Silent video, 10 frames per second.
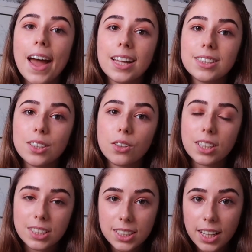And so
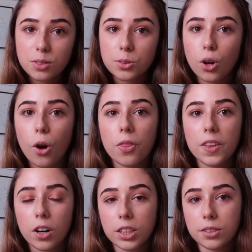this class was called
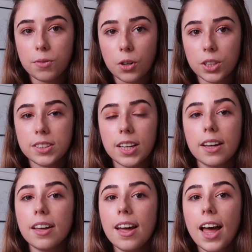The Arts of
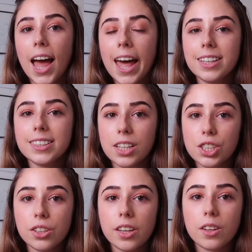Noticing, and
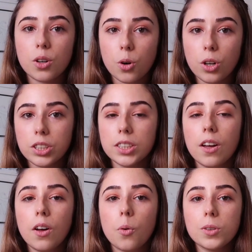essentially the course
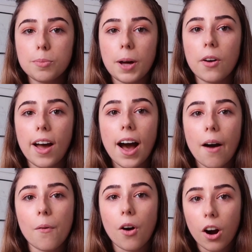was about
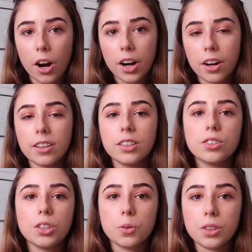how art,
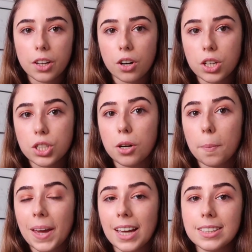so literature,
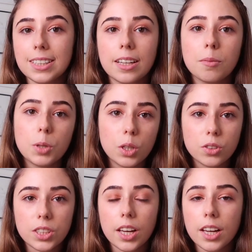painting,
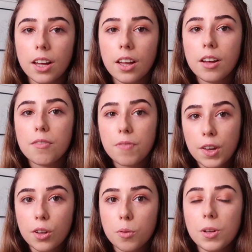music,
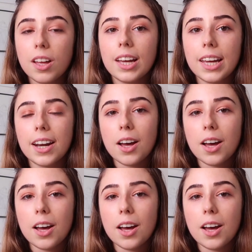film, can